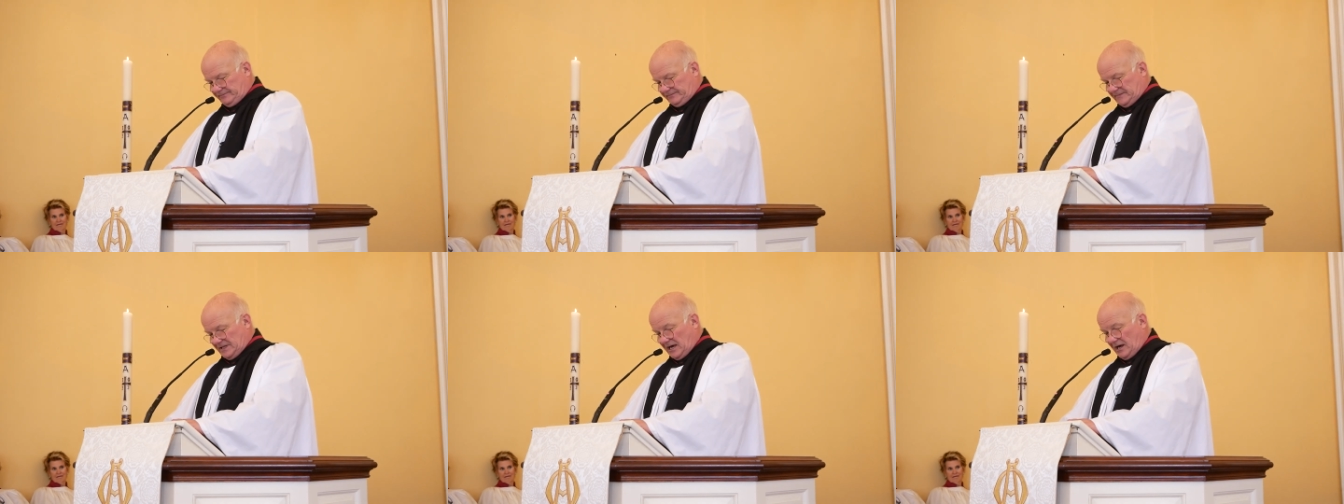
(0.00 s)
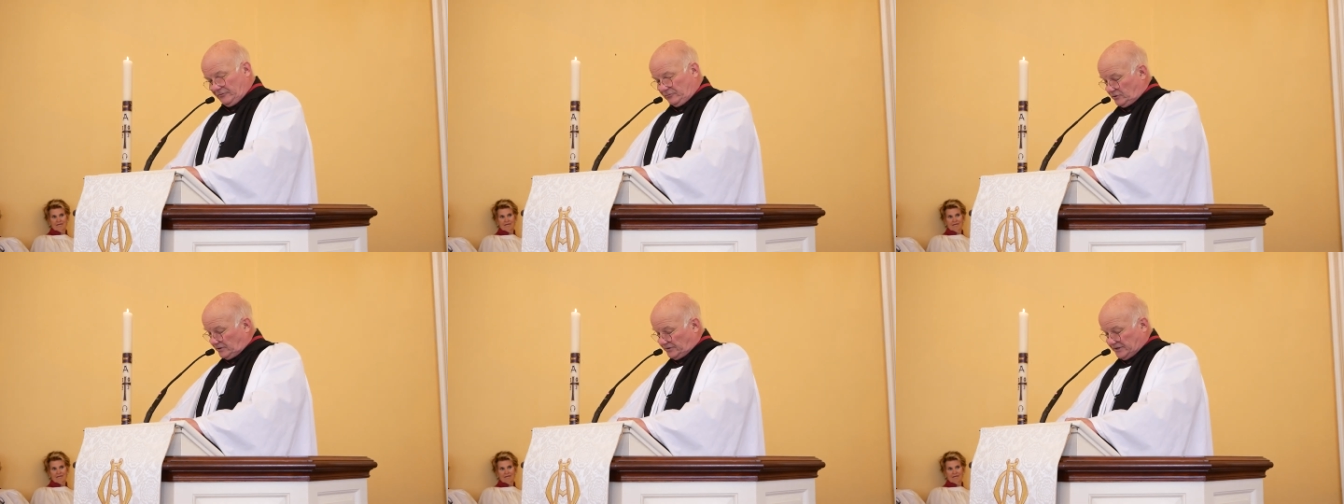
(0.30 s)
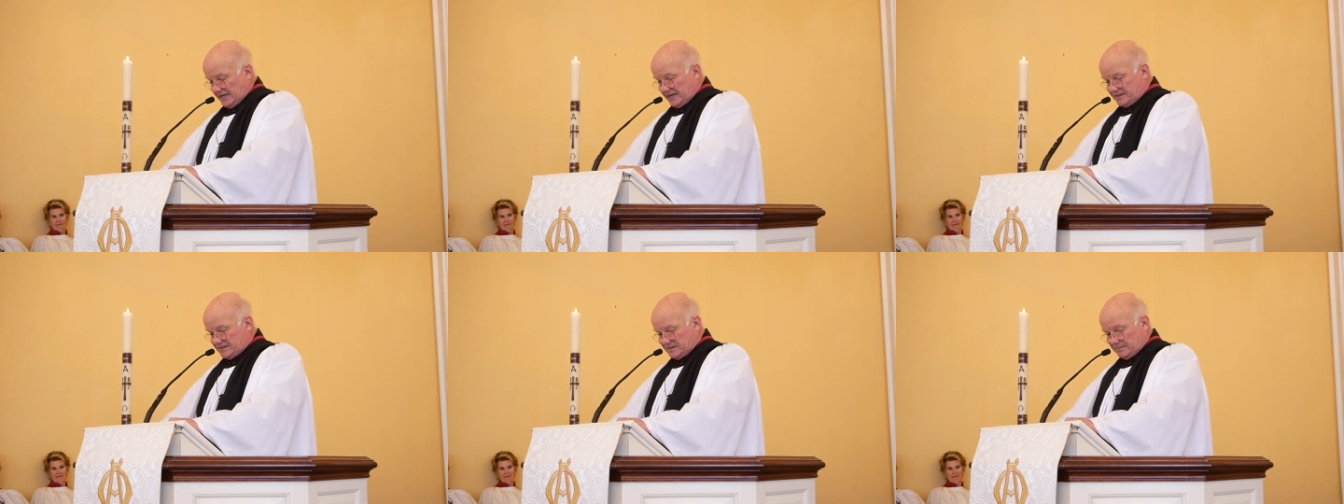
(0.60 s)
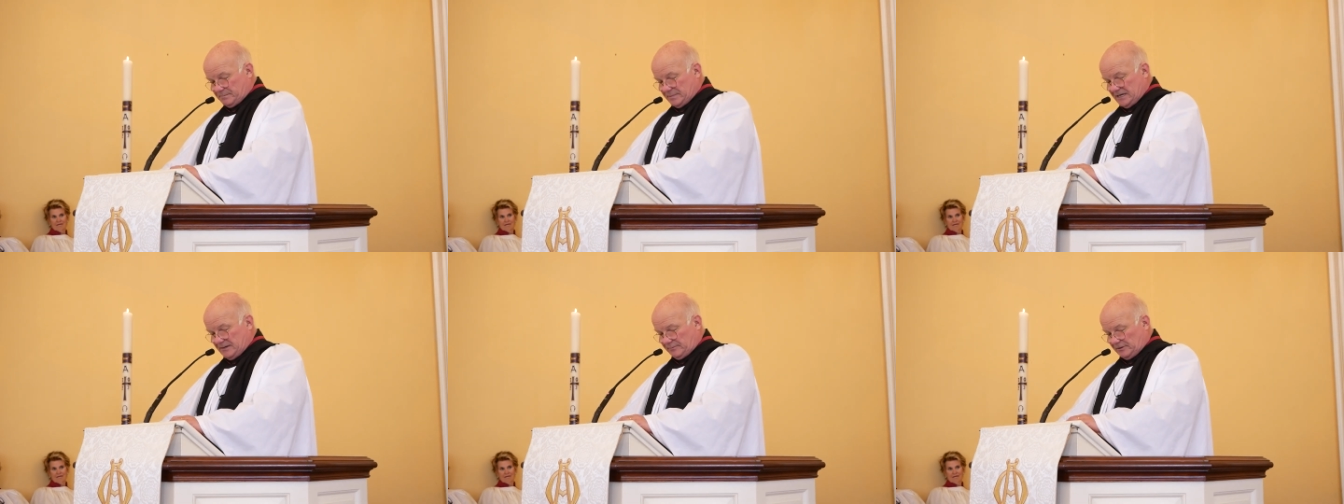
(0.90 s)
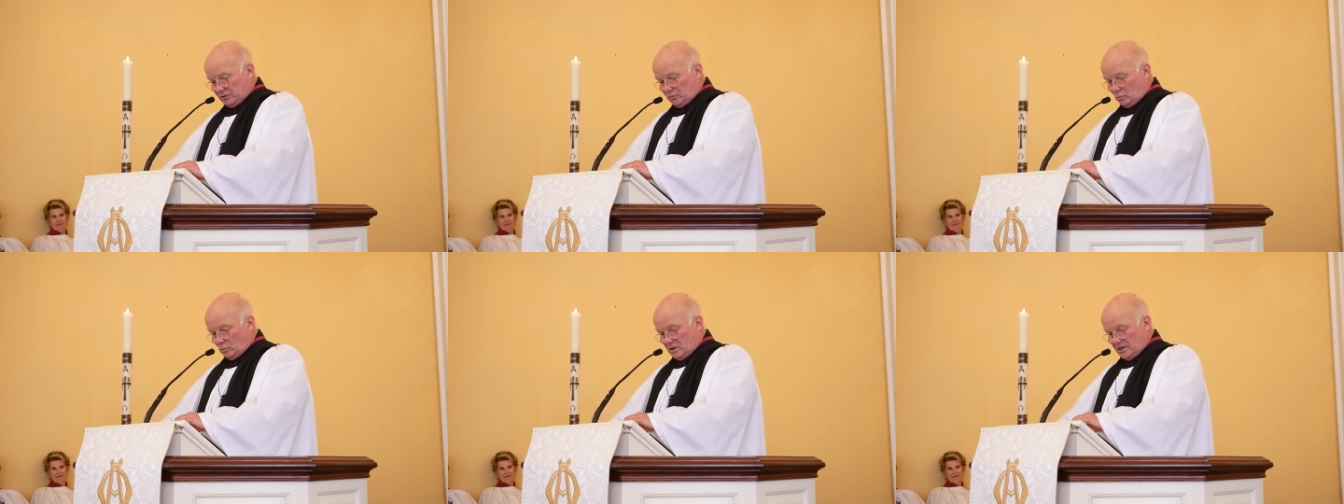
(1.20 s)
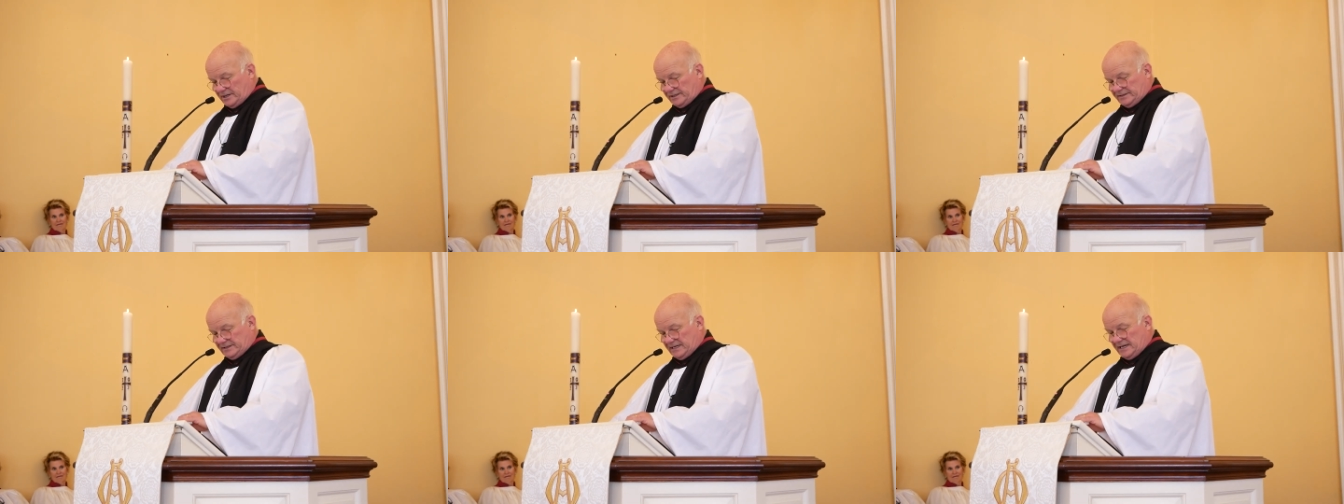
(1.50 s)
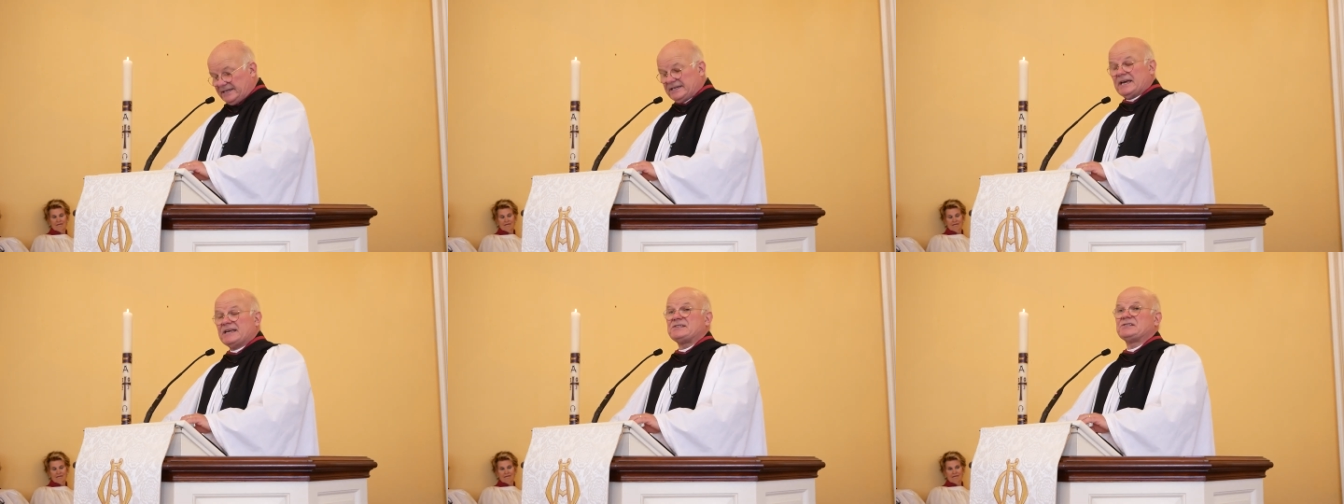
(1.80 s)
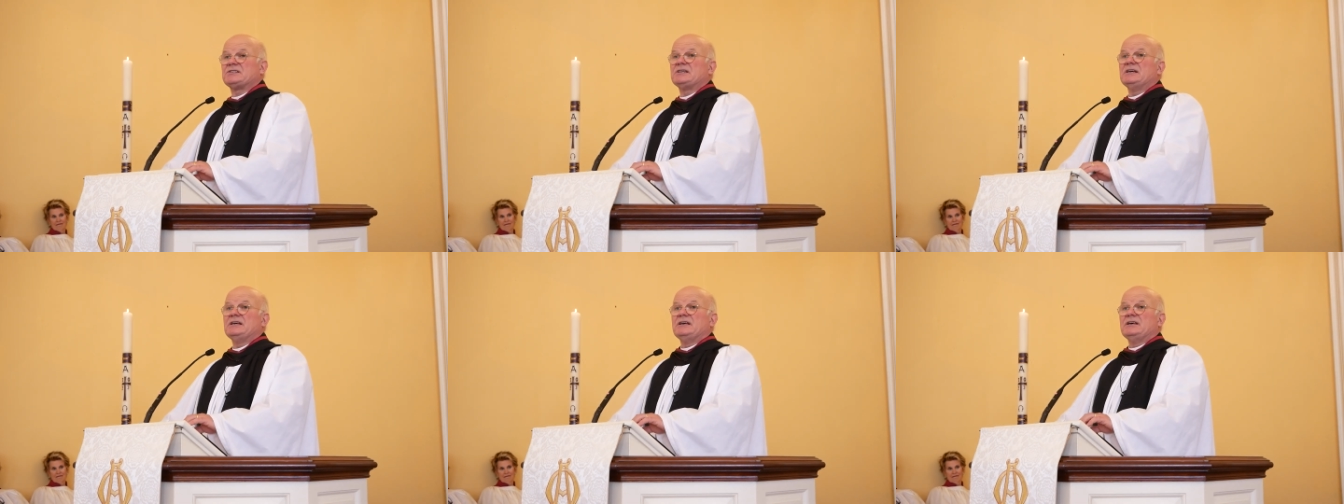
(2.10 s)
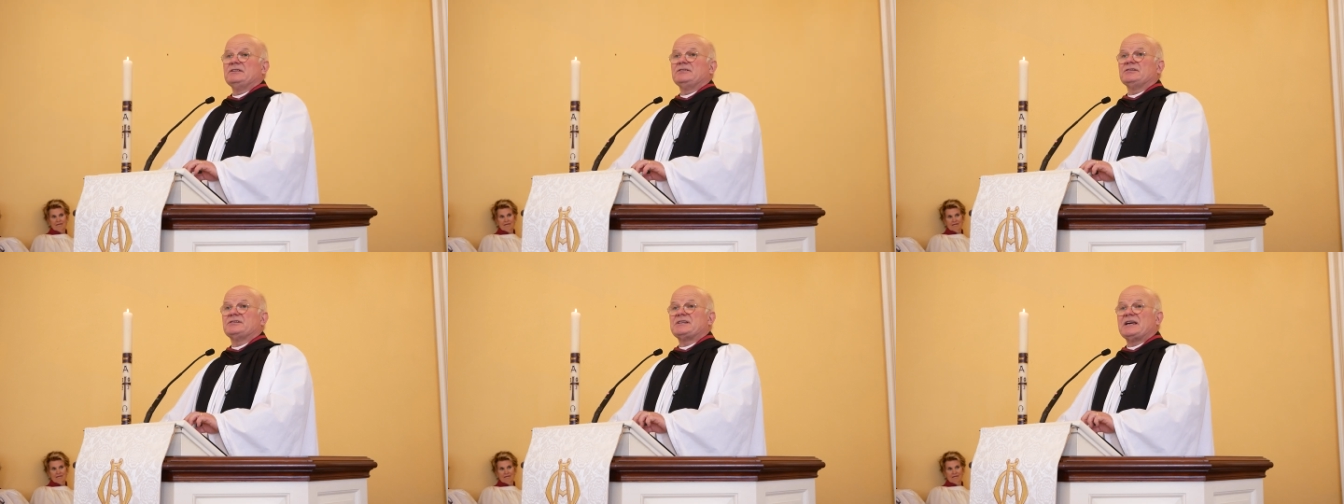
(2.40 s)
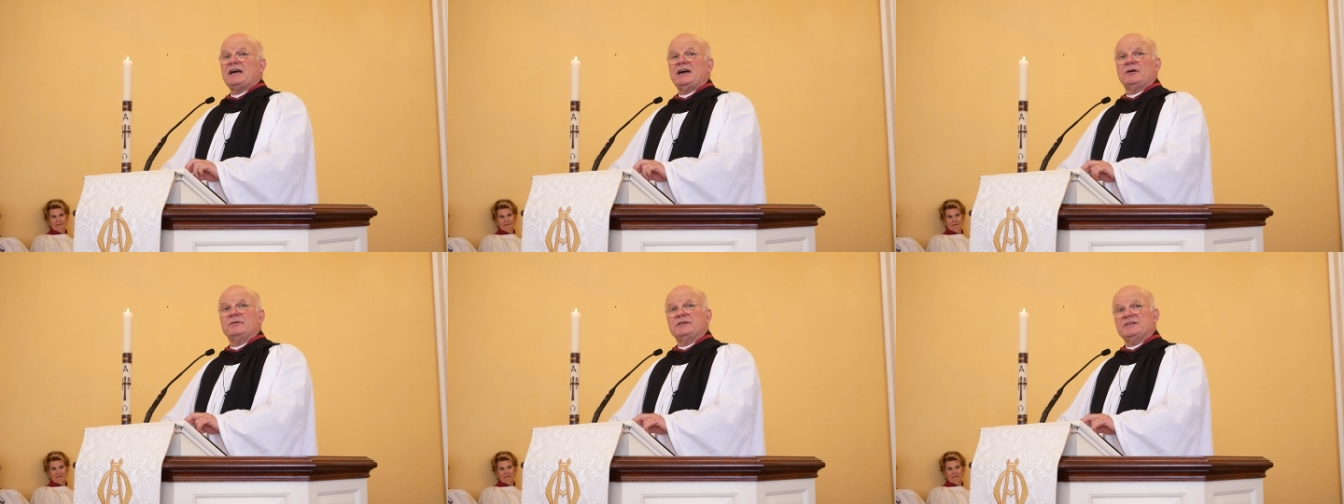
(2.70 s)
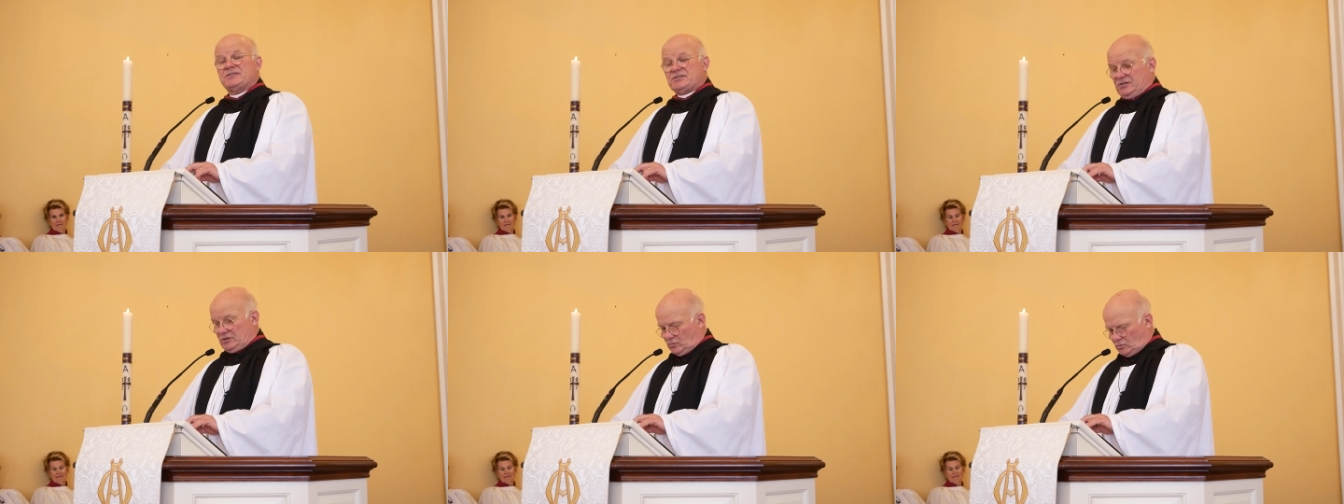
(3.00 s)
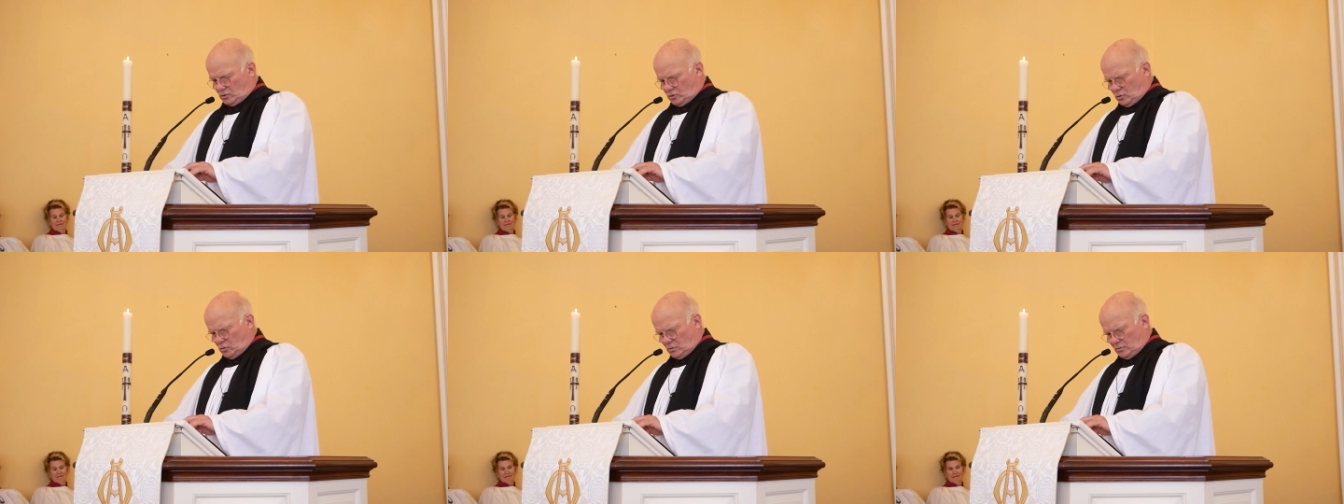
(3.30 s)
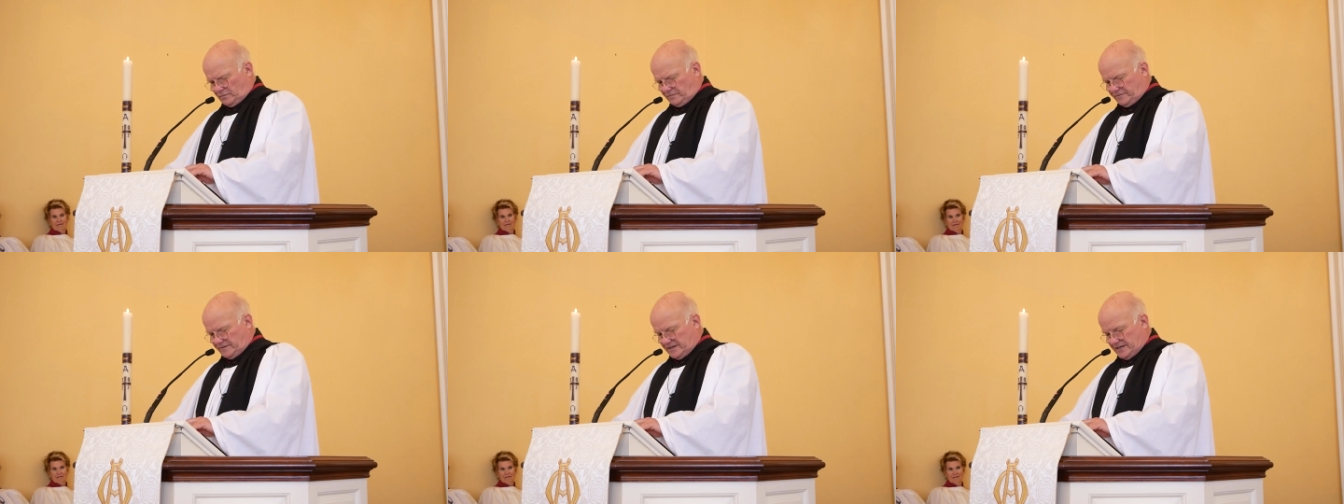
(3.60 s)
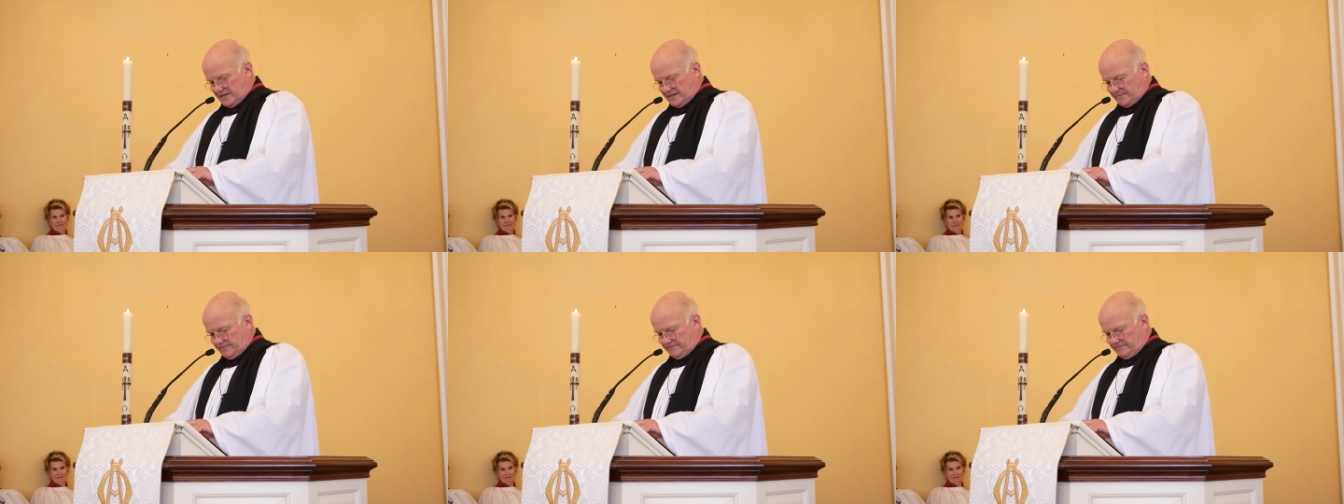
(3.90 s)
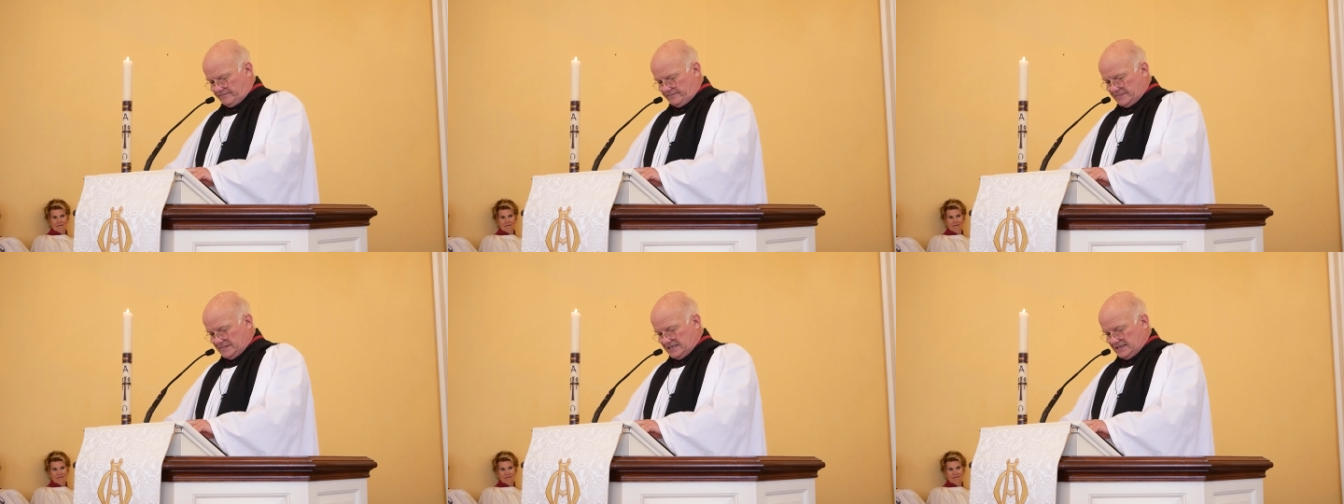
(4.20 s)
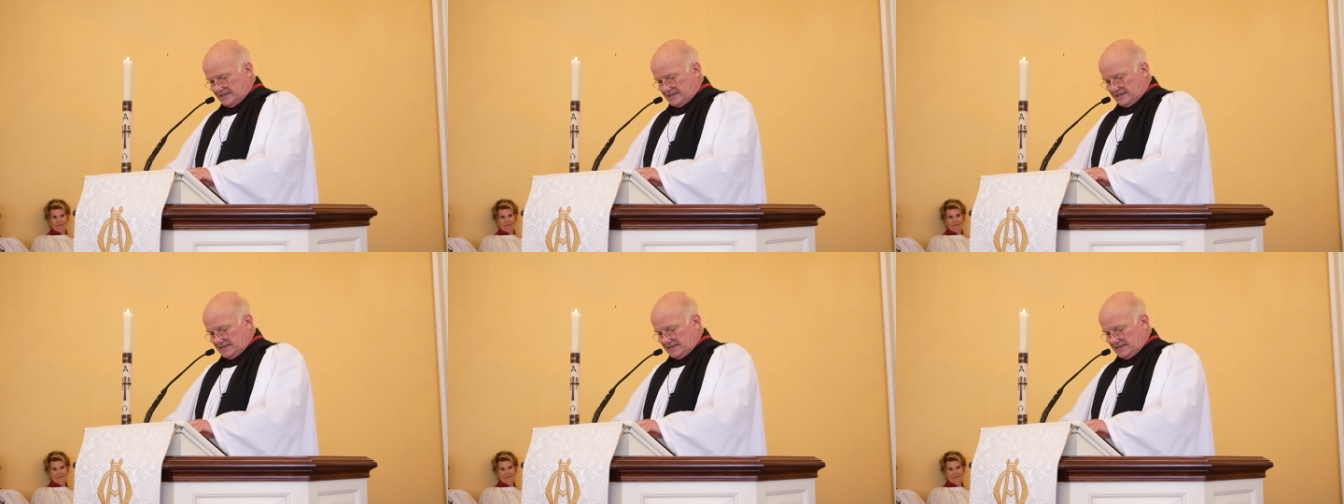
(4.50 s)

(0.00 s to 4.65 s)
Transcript: The 100,000 people who worked there, yes, the town is still called for him,